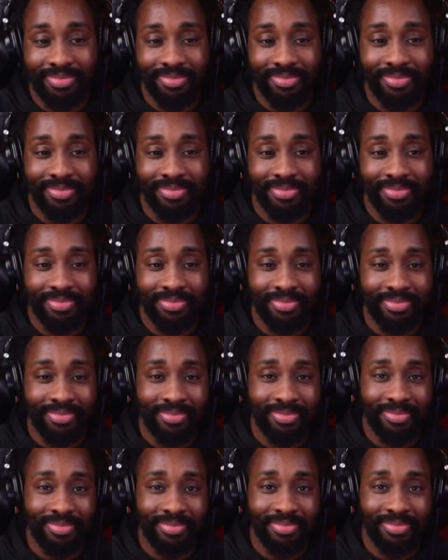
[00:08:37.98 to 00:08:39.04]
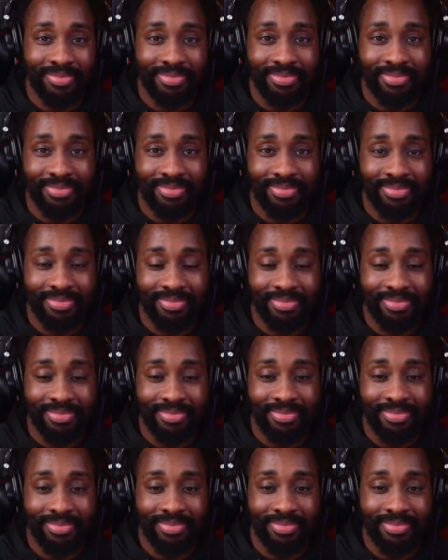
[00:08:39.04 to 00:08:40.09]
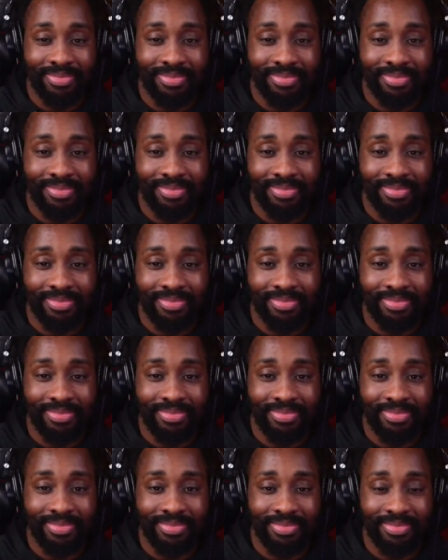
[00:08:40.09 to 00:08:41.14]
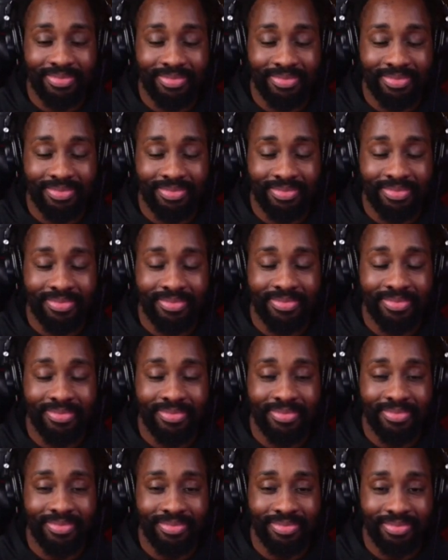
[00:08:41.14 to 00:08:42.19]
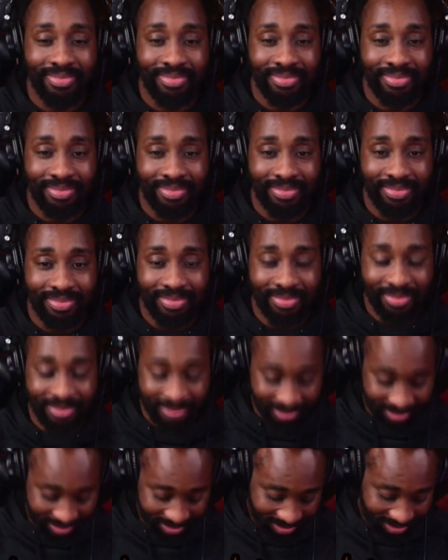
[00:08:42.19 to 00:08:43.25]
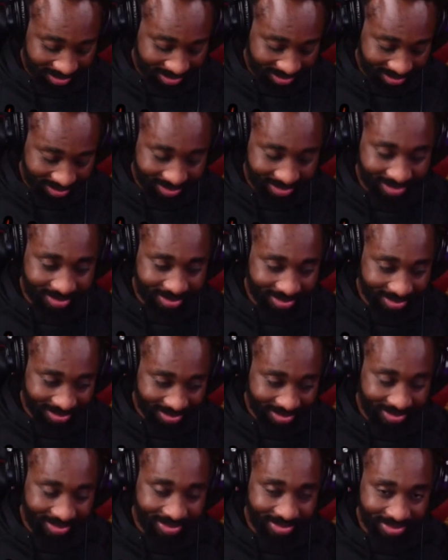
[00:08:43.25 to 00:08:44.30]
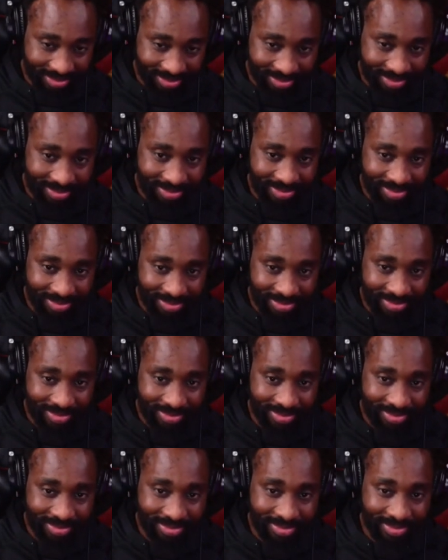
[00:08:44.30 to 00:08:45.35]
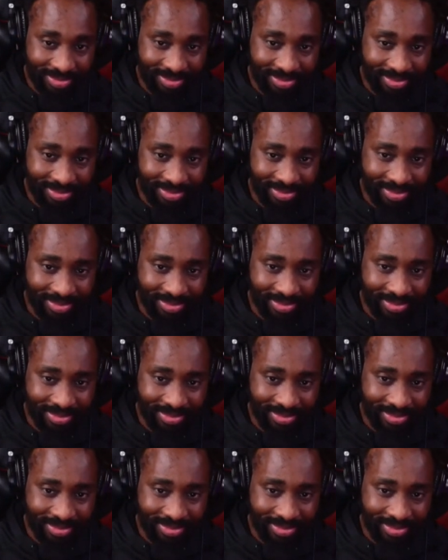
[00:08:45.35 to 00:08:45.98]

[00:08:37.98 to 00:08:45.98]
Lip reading: (silent)